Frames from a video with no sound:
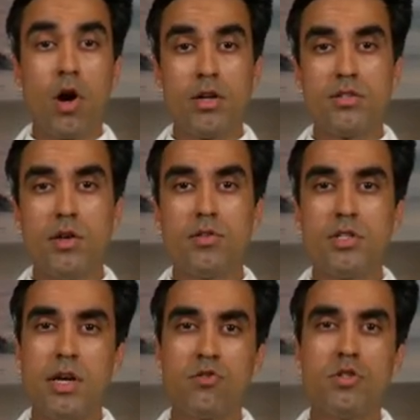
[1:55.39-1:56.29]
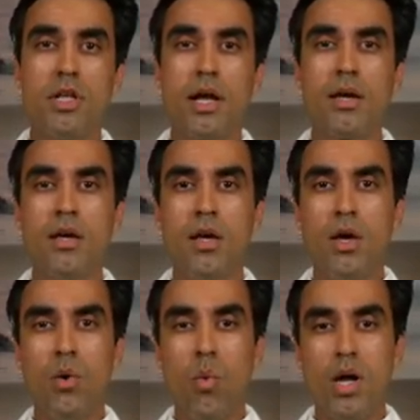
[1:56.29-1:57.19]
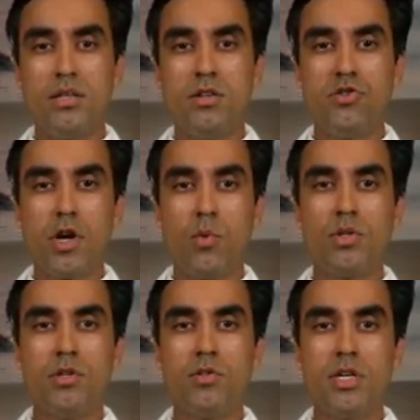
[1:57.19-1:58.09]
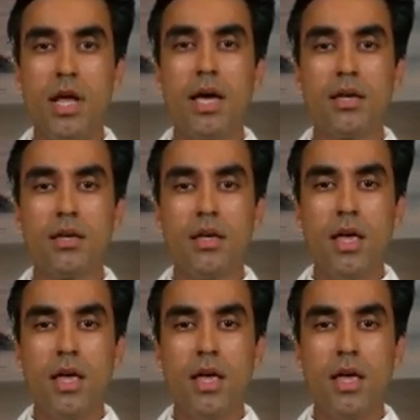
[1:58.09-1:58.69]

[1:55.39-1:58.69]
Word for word: Heart Association that I wanted to share with you today.